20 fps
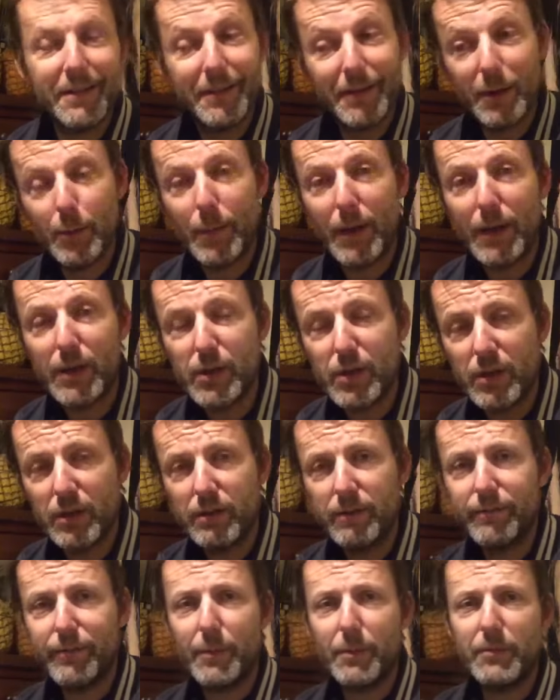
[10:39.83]

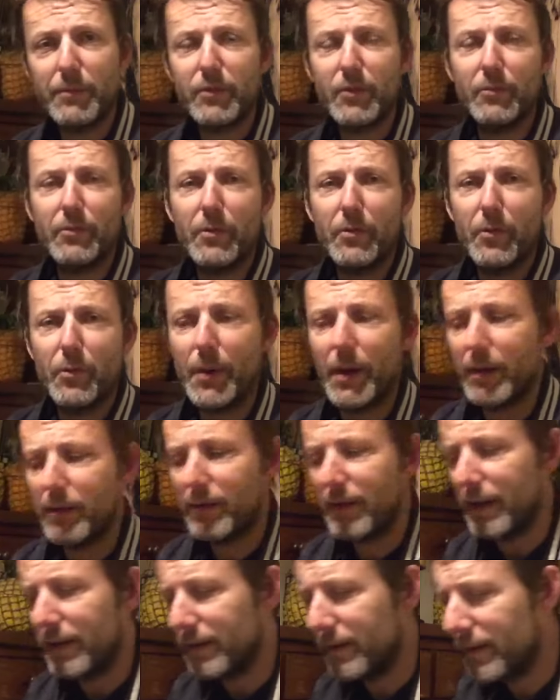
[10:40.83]
Imagine from somebody from
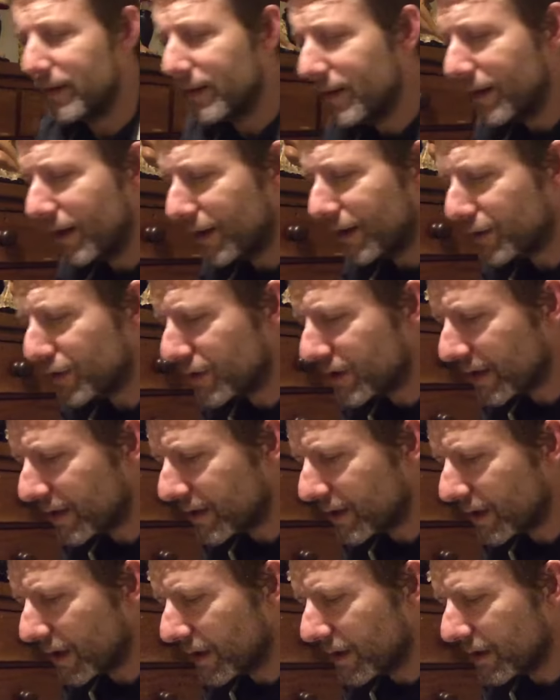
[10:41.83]
Poundland. And she said,
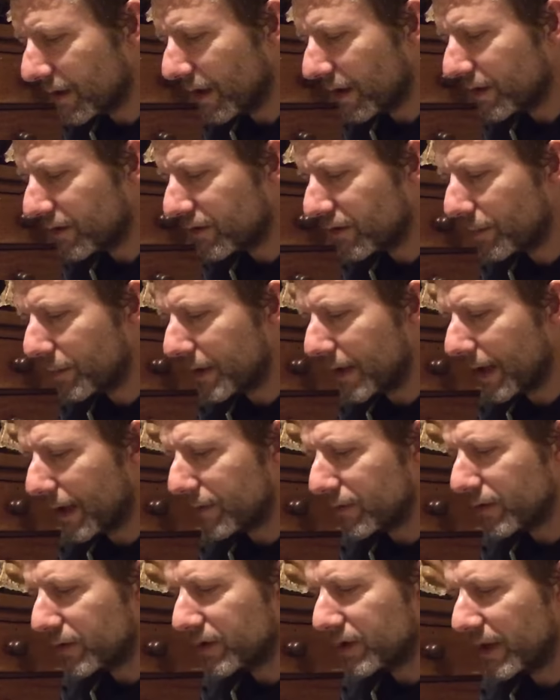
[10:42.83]
and somebody
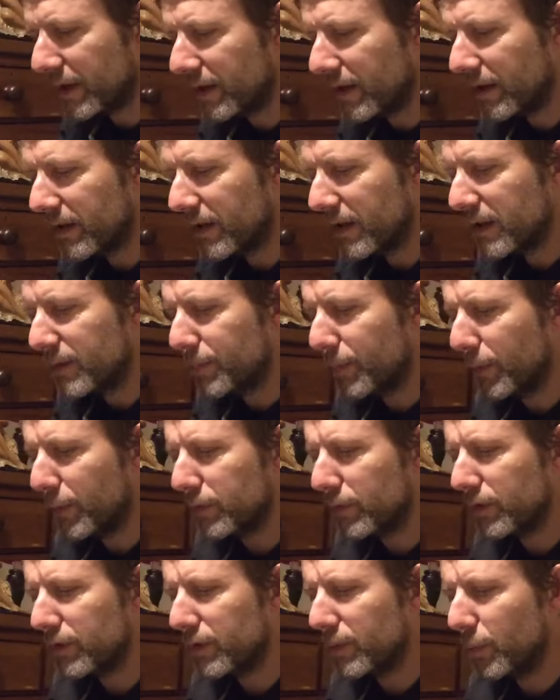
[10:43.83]
else has said that this
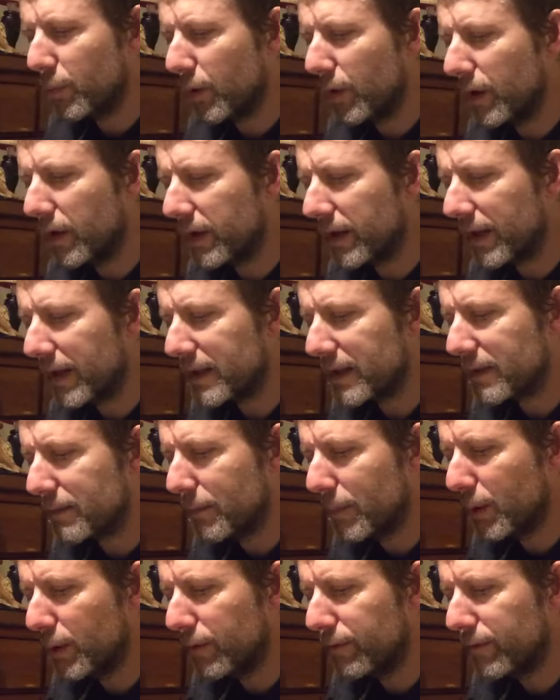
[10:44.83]
board doesn't work. It hasn't
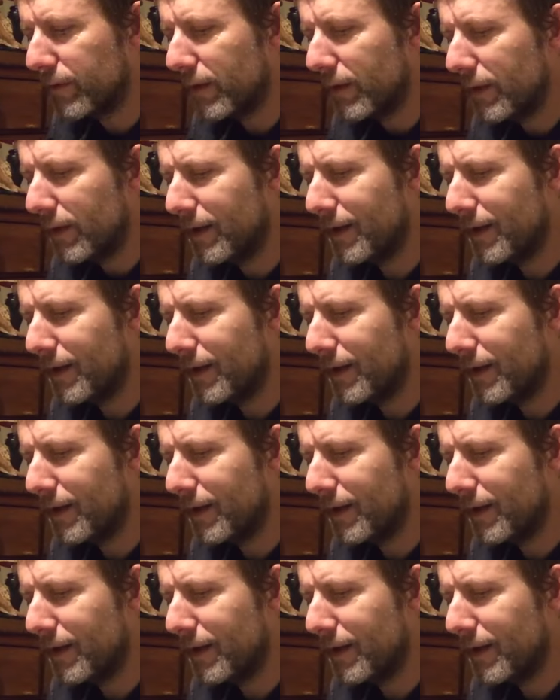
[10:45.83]
moved.